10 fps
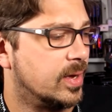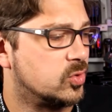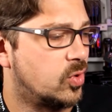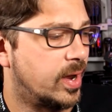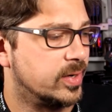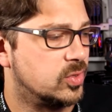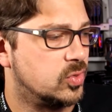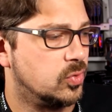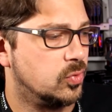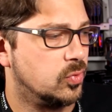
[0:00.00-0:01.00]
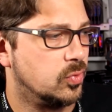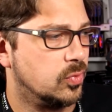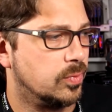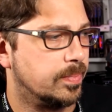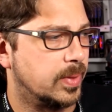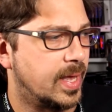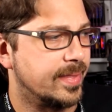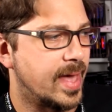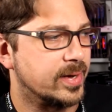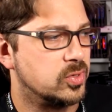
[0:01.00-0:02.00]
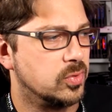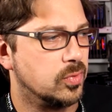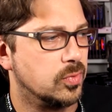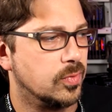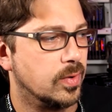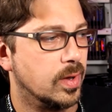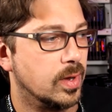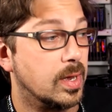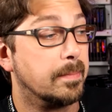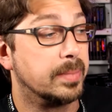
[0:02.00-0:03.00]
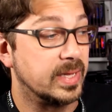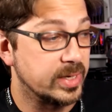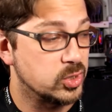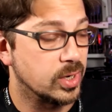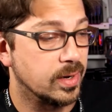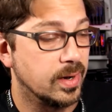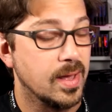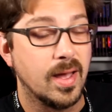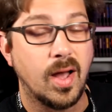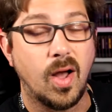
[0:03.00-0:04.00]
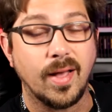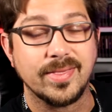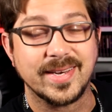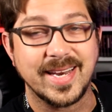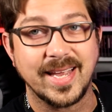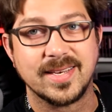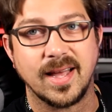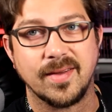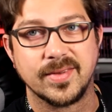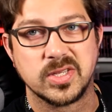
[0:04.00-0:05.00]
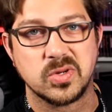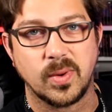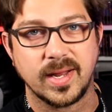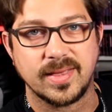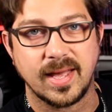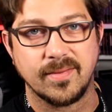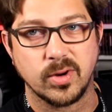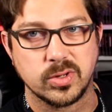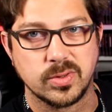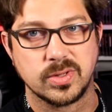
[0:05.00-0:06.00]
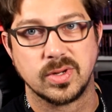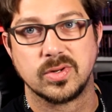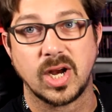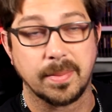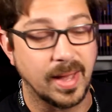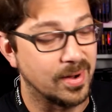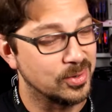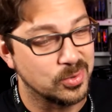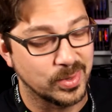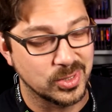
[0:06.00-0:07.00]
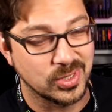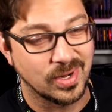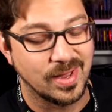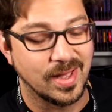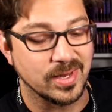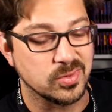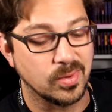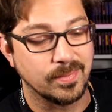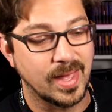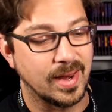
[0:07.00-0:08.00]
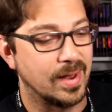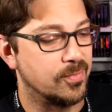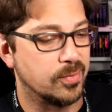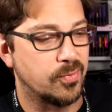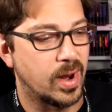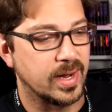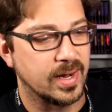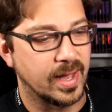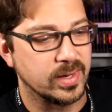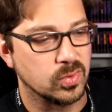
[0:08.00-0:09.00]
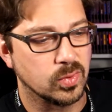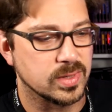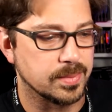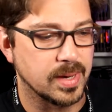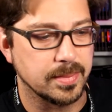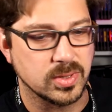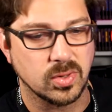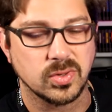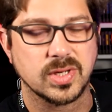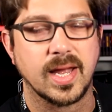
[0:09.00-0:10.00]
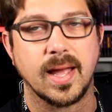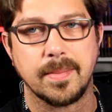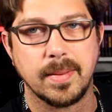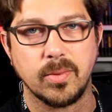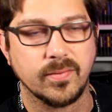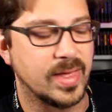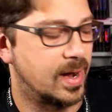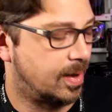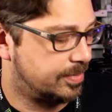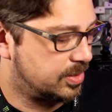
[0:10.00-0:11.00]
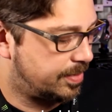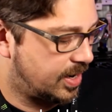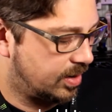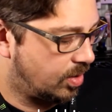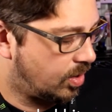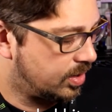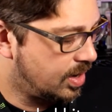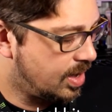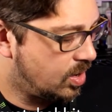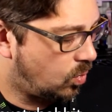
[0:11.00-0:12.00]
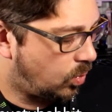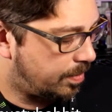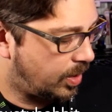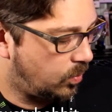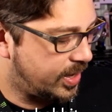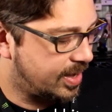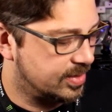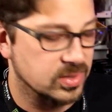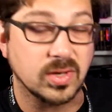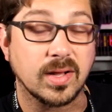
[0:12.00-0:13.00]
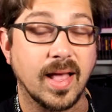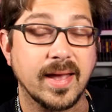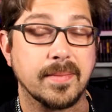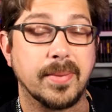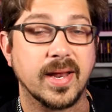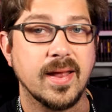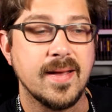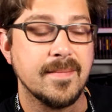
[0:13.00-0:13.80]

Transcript: trying to play that to completion on the date of its 20th anniversary, so check me out on Twitch. I stream that every Friday night, or sometimes Thursday. I may move that up depending on what my weekends look like, but